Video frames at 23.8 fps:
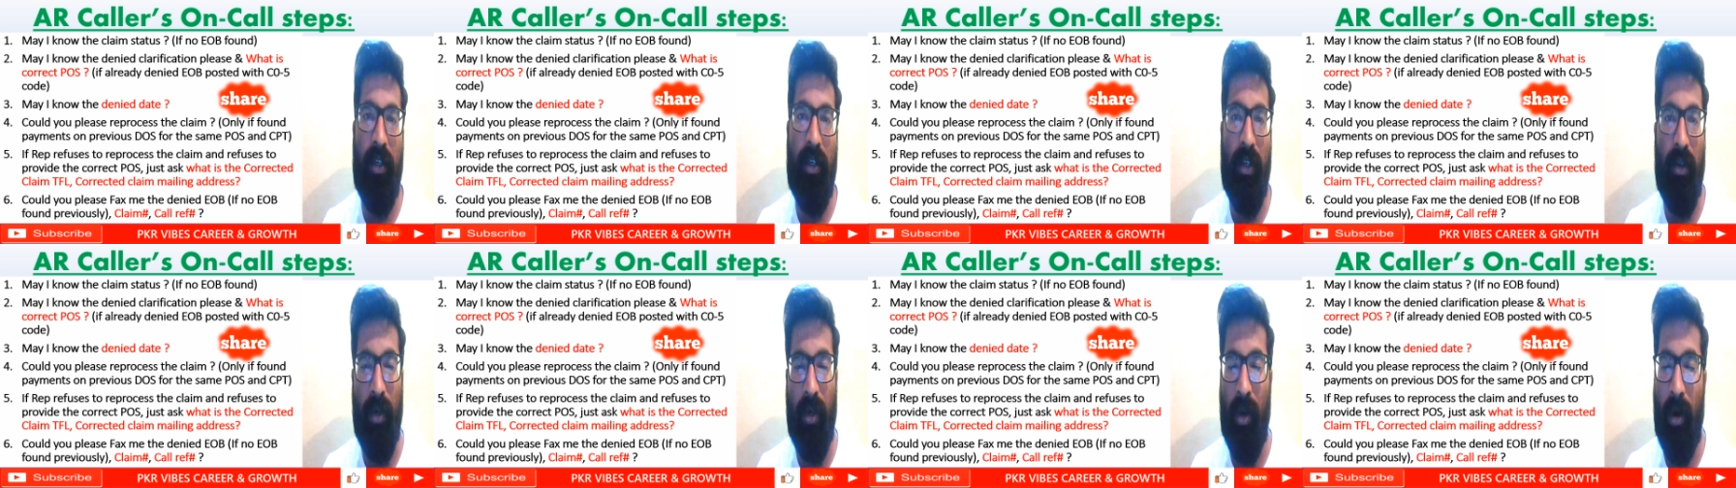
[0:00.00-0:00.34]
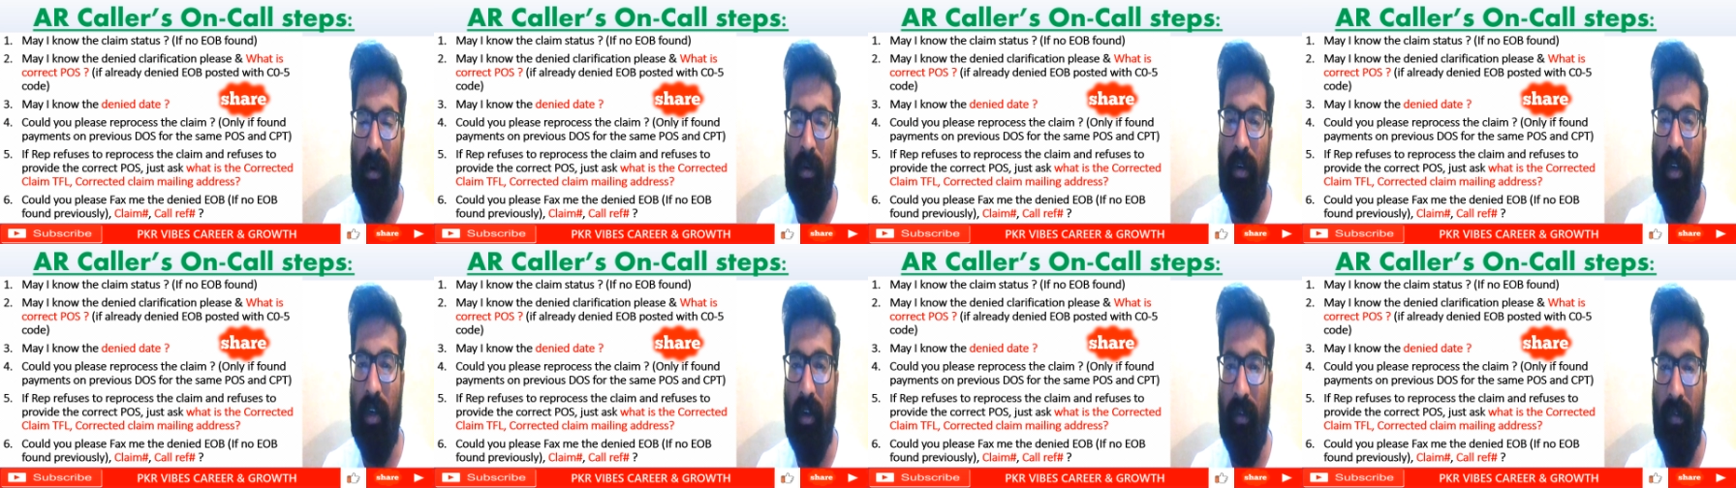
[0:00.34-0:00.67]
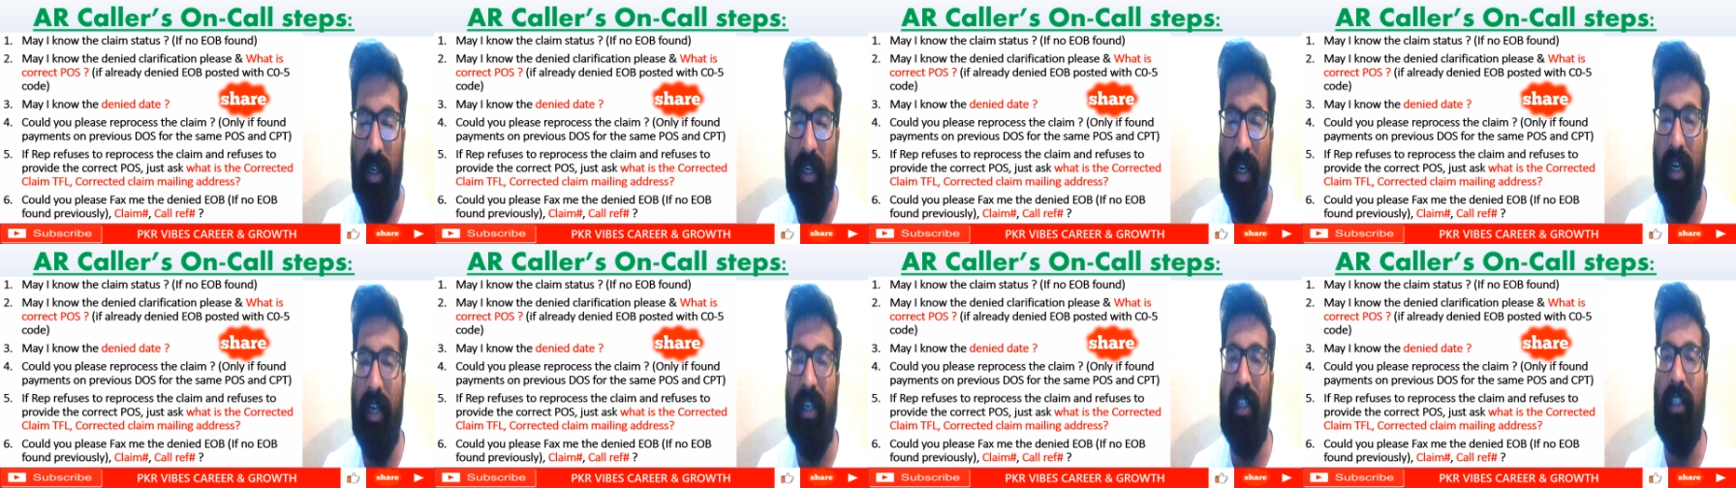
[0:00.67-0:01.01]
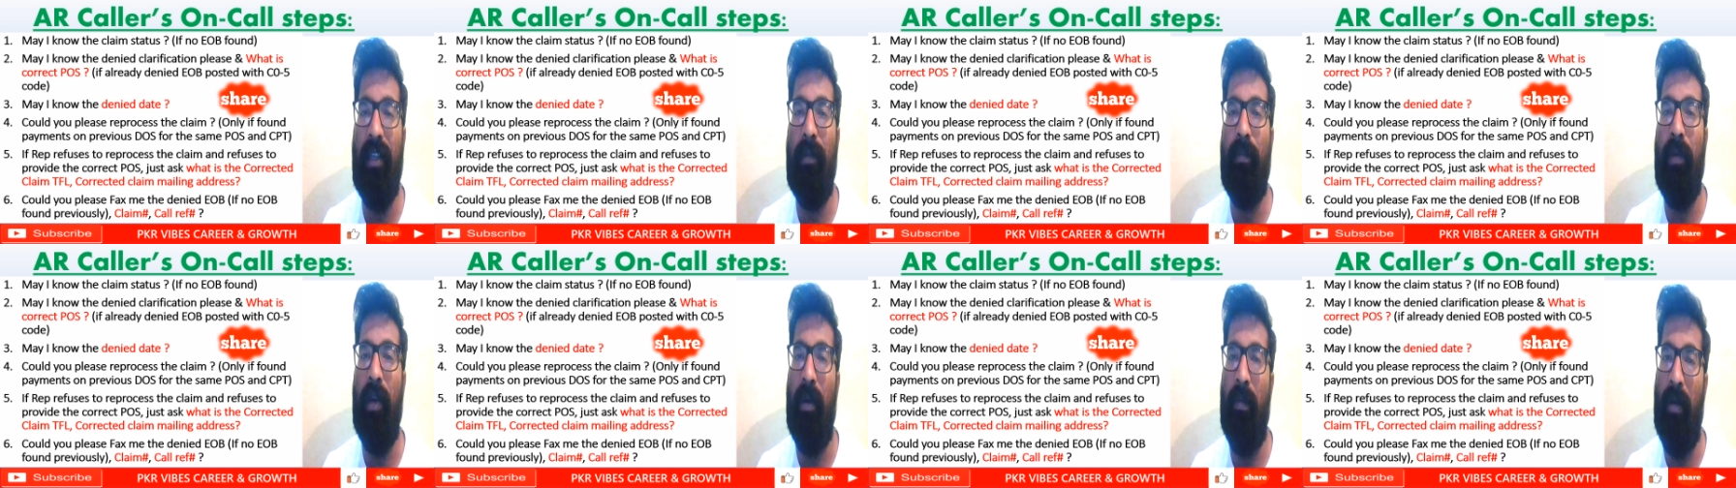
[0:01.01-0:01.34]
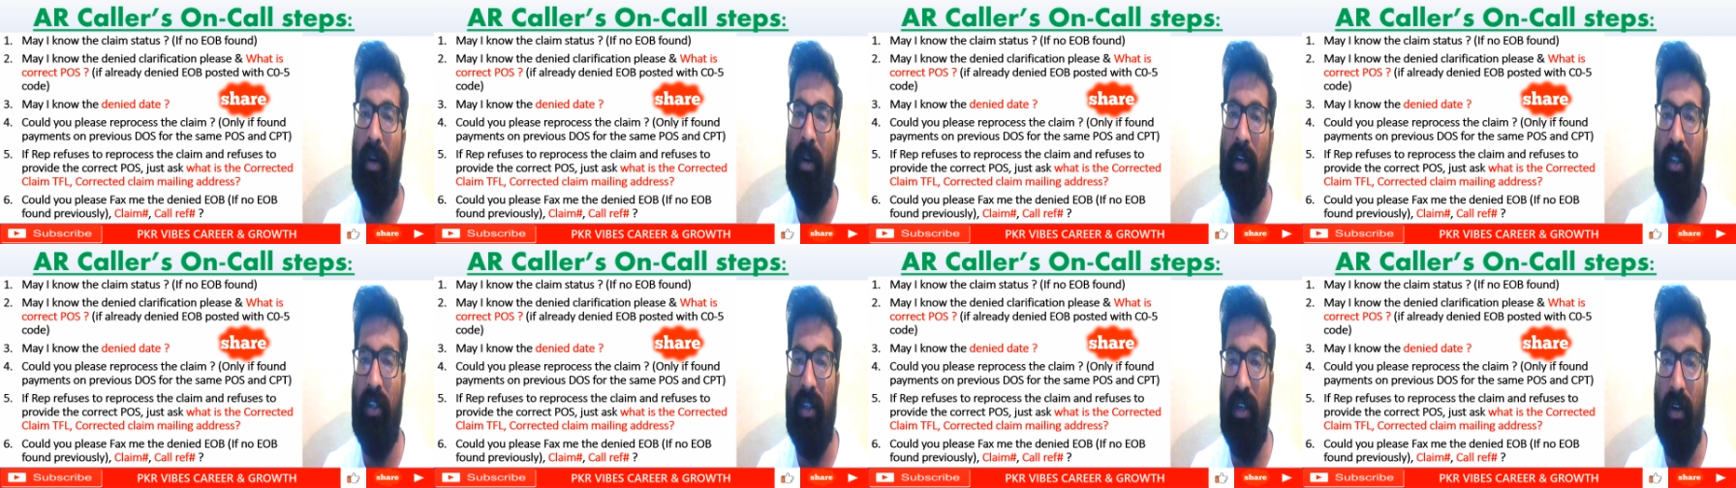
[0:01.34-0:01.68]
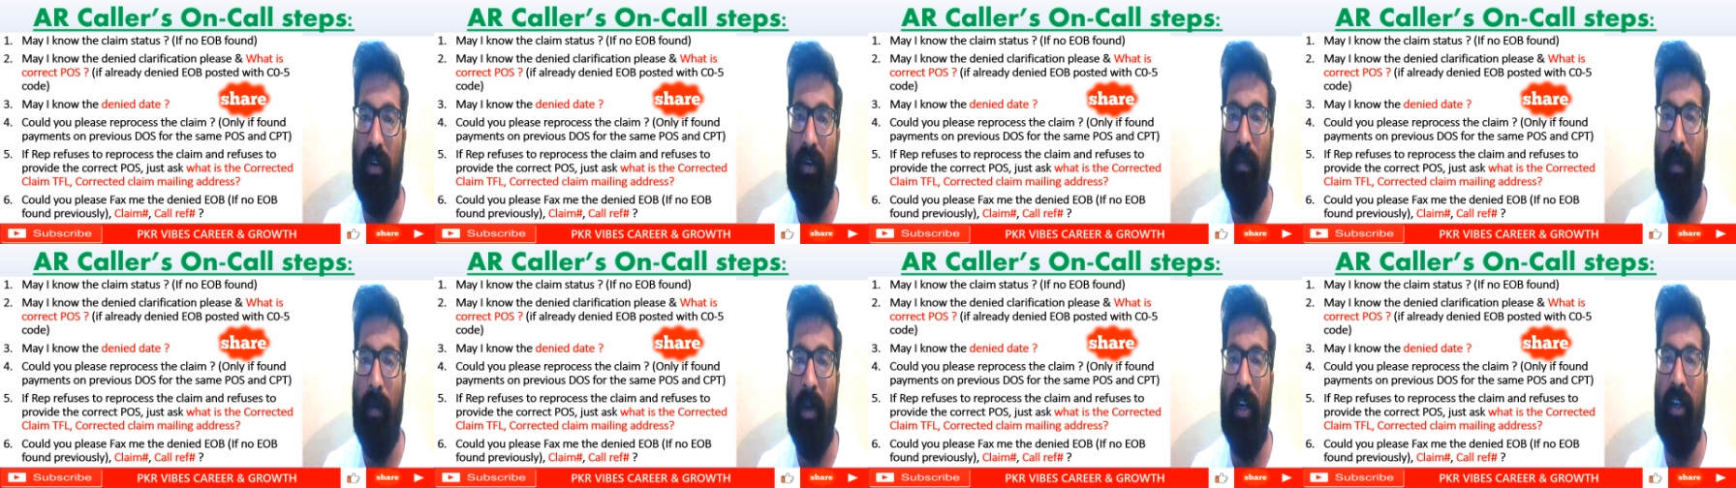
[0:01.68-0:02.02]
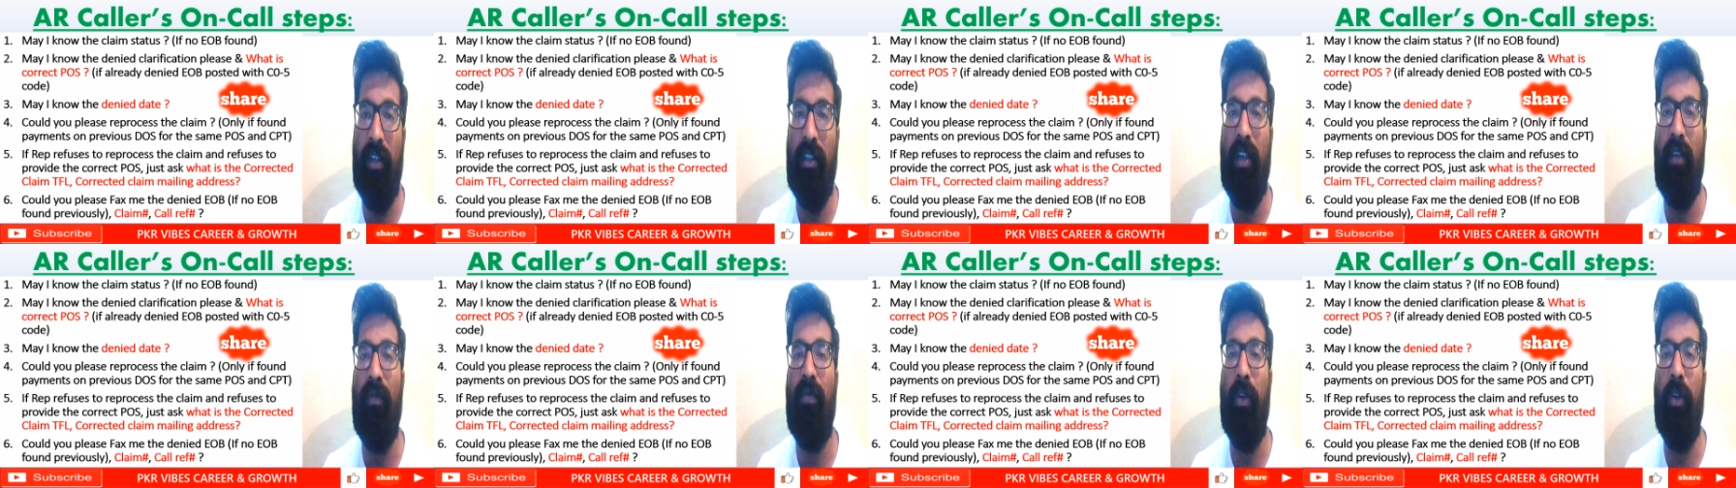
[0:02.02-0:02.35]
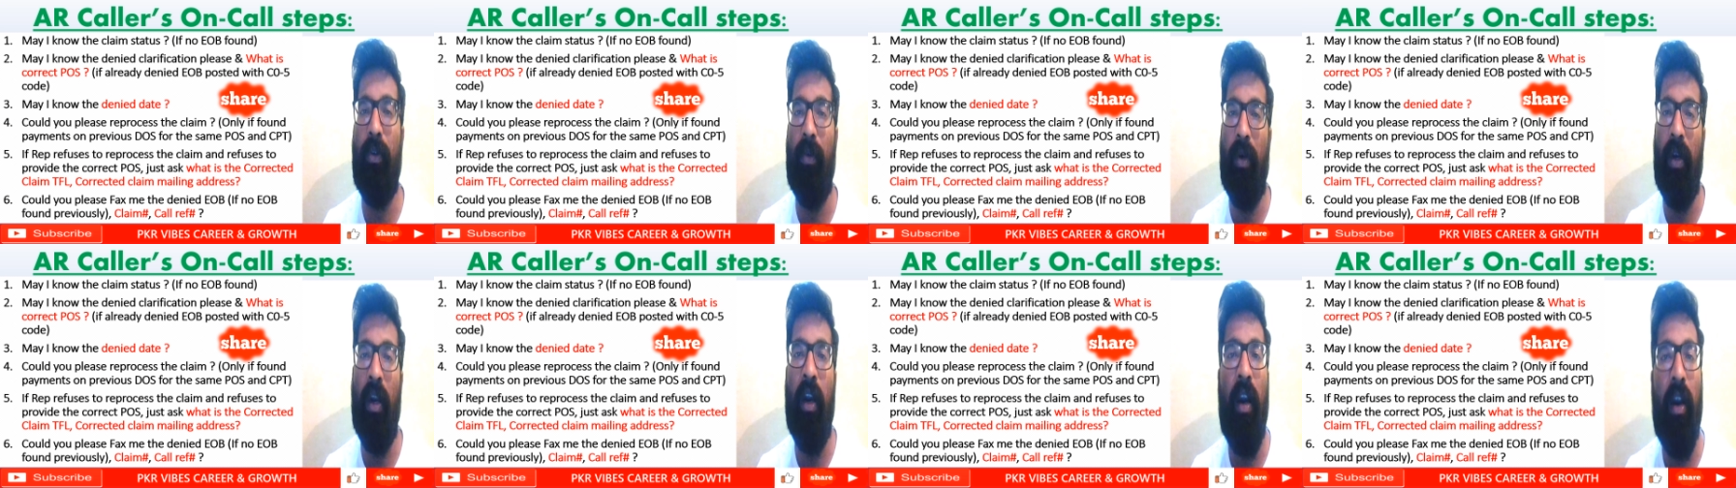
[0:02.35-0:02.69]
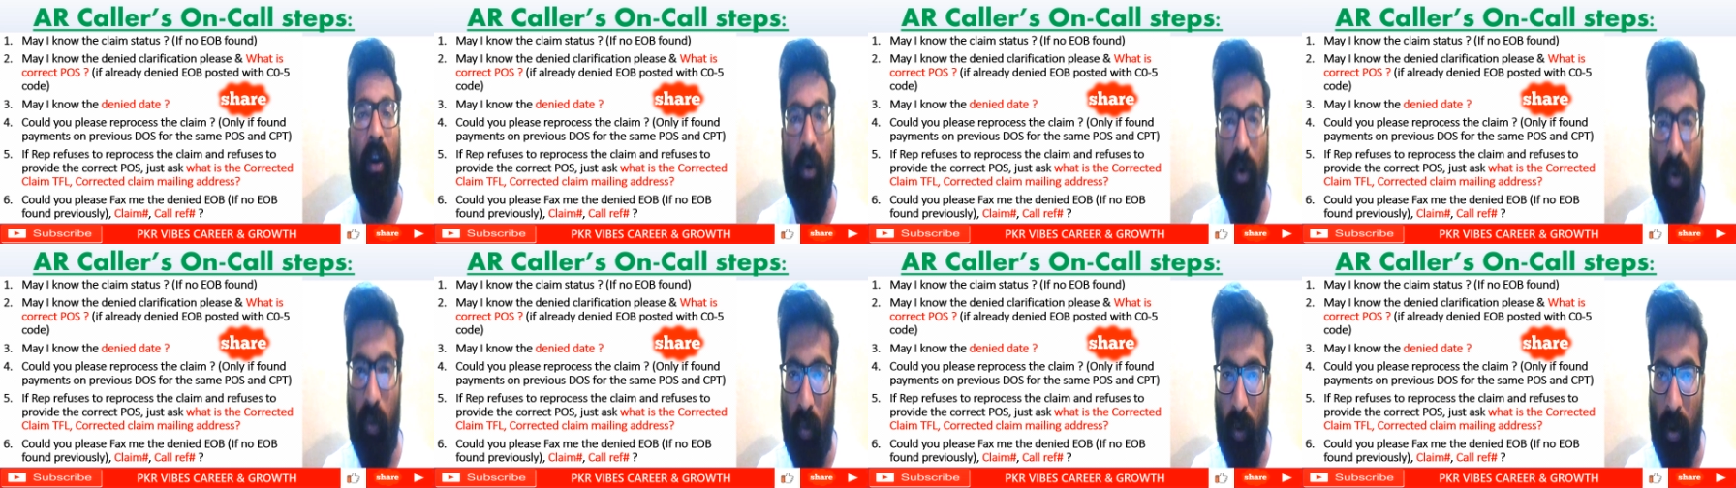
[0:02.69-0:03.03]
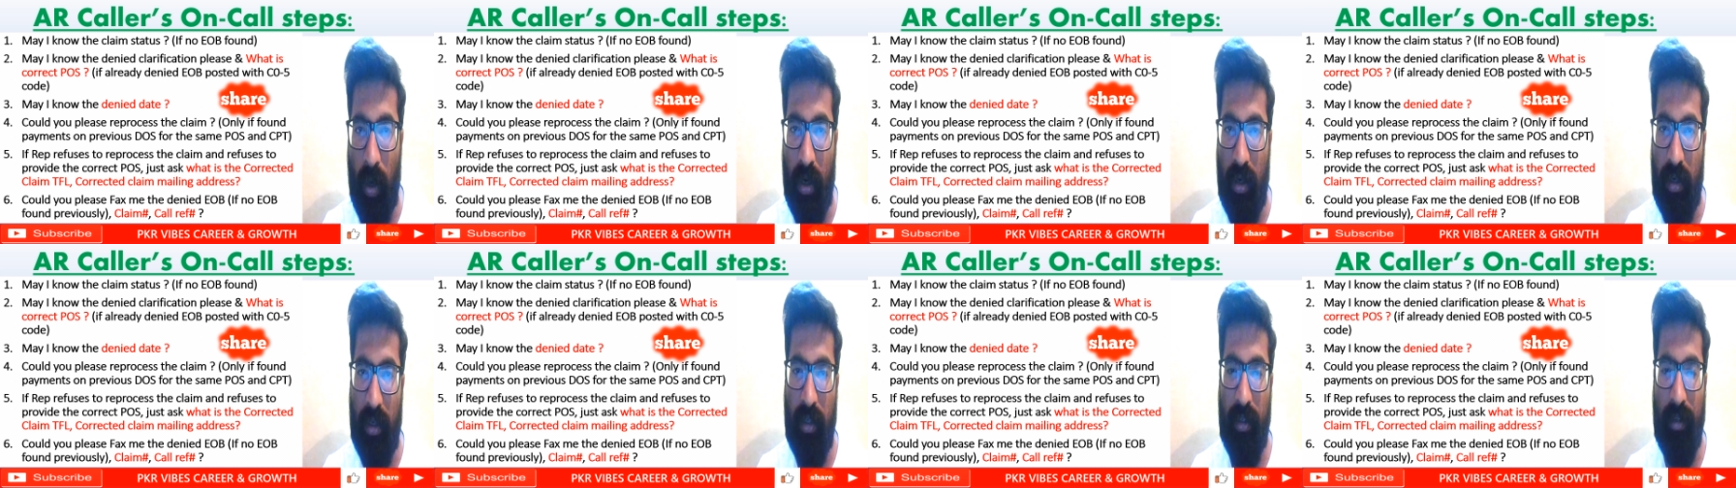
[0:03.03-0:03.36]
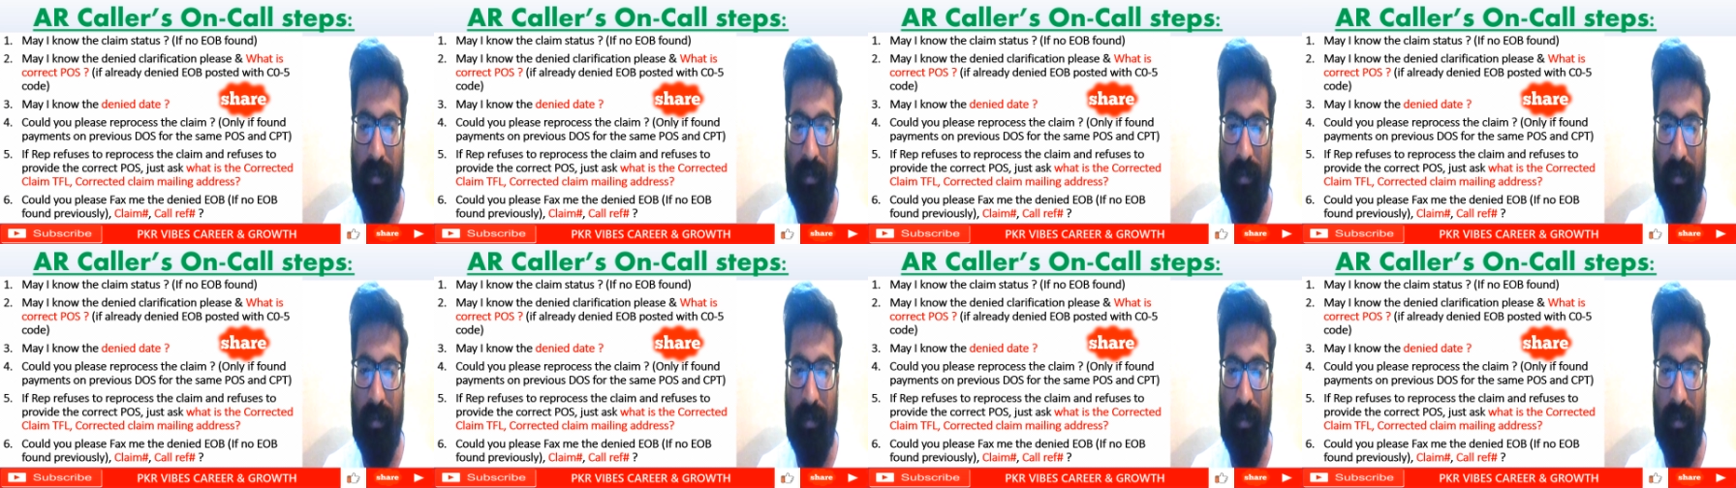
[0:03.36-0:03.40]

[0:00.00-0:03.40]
your doctor will get the payments because of your work.